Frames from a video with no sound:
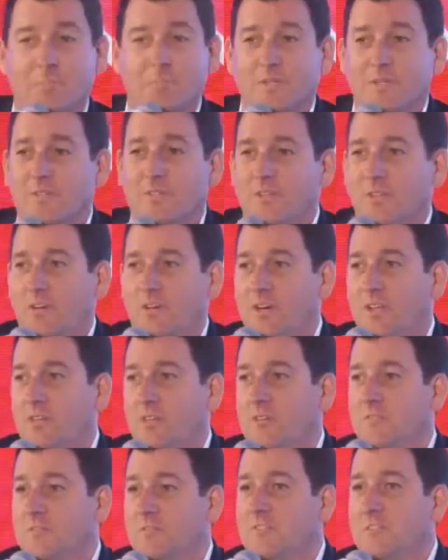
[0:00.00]
but uh, I
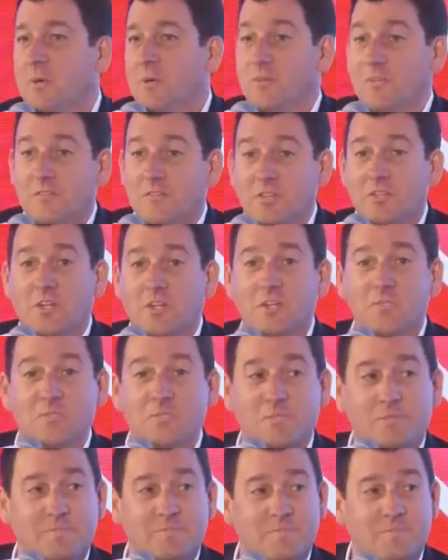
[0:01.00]
love. In- I live in
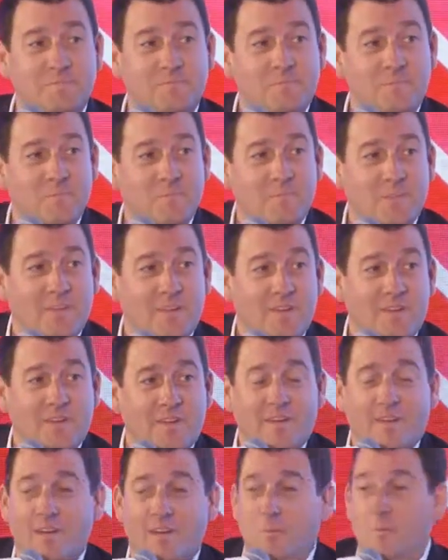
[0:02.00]
London.
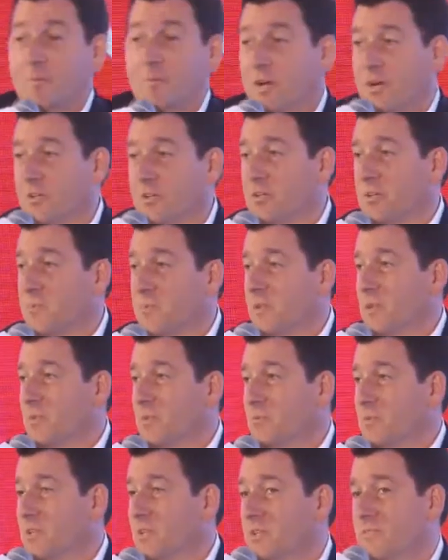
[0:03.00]
I'm American, but I,
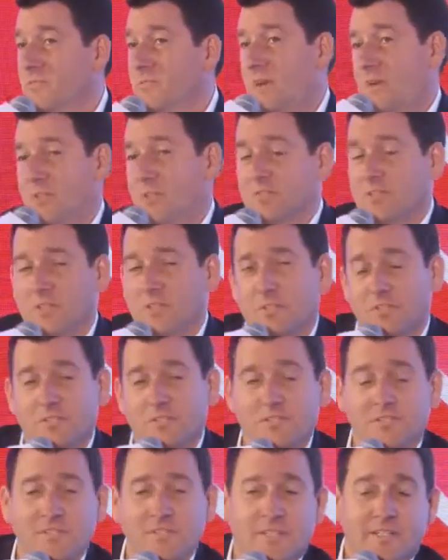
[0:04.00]
we live. I live in
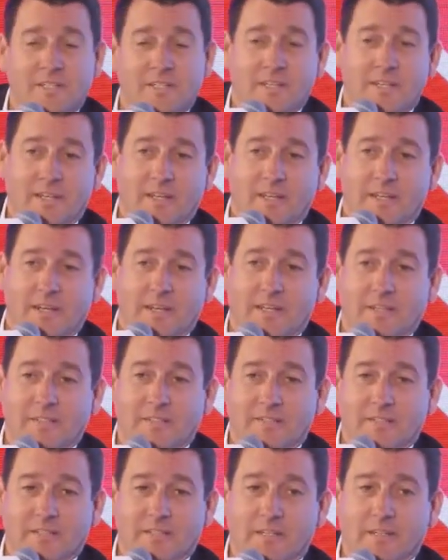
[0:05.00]
London, and
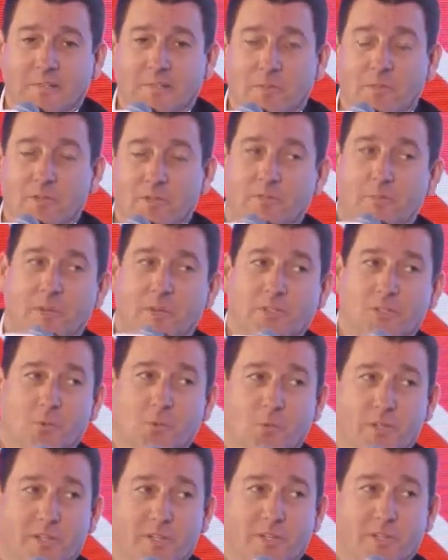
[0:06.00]
uh, I've been there for about
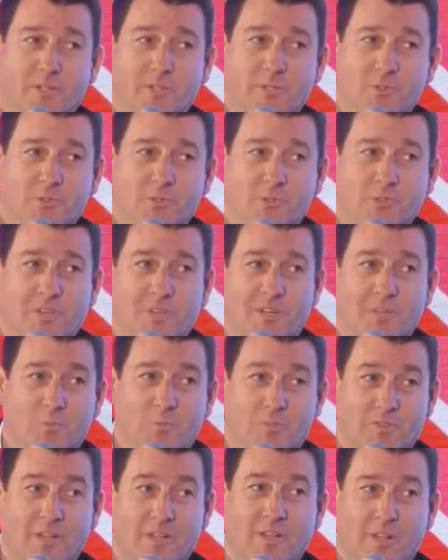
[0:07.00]
20 years. And we've
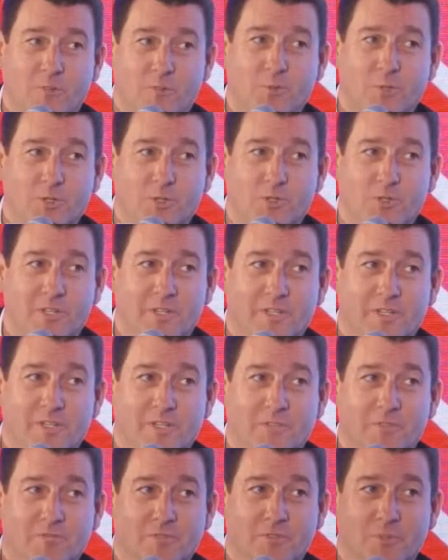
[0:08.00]
got a lot of really good
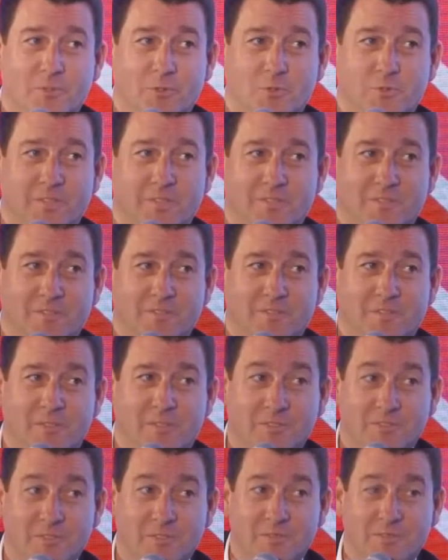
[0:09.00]
Indian food in
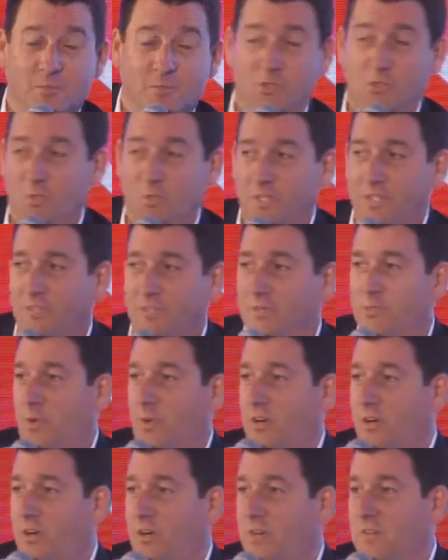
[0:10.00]
London, which we eat
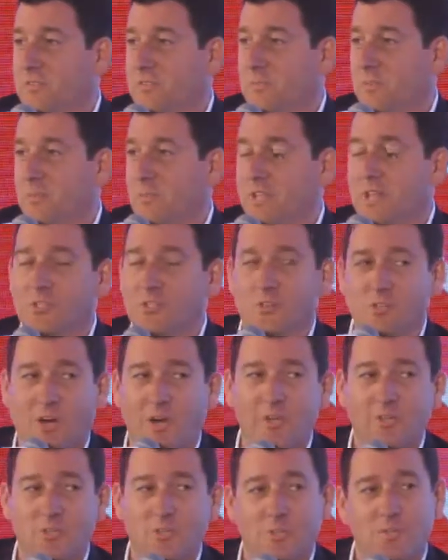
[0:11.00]
quite often. But it's
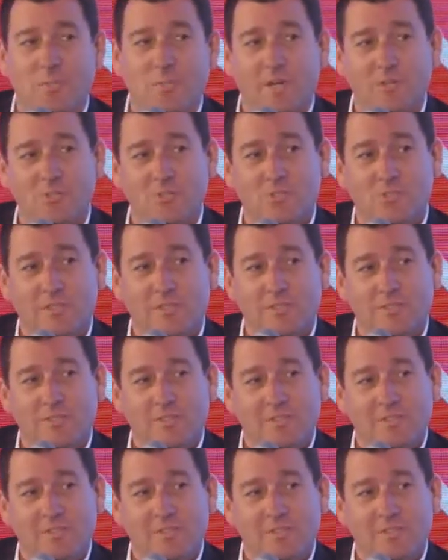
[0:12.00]
not as spicy